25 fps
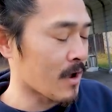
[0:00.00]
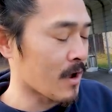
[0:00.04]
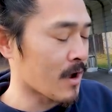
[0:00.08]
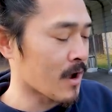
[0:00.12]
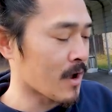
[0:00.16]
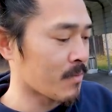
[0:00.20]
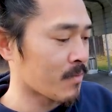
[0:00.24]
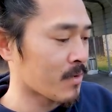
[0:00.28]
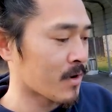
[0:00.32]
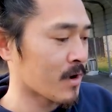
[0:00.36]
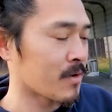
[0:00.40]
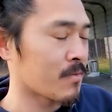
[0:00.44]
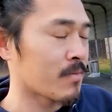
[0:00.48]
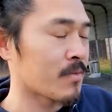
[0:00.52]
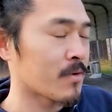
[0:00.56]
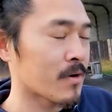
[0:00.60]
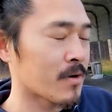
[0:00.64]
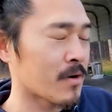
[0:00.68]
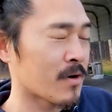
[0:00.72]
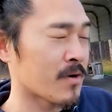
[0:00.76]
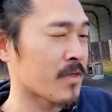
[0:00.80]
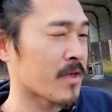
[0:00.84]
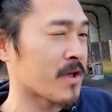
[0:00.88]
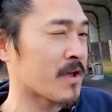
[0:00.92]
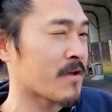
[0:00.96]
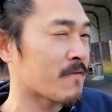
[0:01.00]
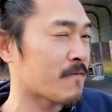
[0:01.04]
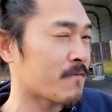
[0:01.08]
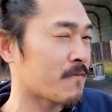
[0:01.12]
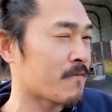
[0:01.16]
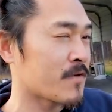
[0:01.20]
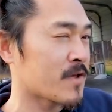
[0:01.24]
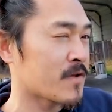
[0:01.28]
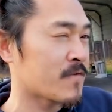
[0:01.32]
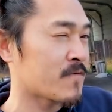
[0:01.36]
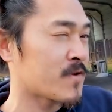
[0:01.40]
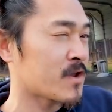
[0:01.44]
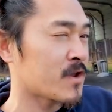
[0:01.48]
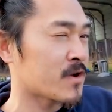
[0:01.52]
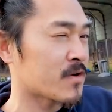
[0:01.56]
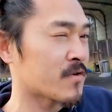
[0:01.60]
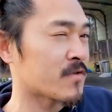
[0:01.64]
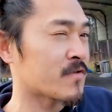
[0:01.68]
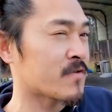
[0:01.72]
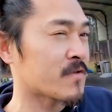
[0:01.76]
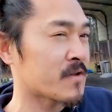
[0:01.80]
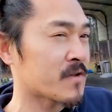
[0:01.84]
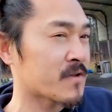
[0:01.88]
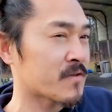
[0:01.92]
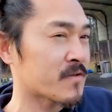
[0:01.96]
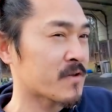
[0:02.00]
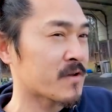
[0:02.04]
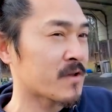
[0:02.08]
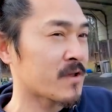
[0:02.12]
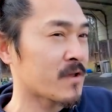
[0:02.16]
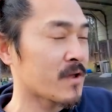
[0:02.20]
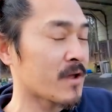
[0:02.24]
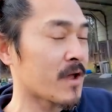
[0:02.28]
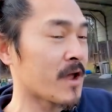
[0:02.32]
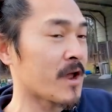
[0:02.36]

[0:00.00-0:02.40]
I probably put on like fifty or sixty.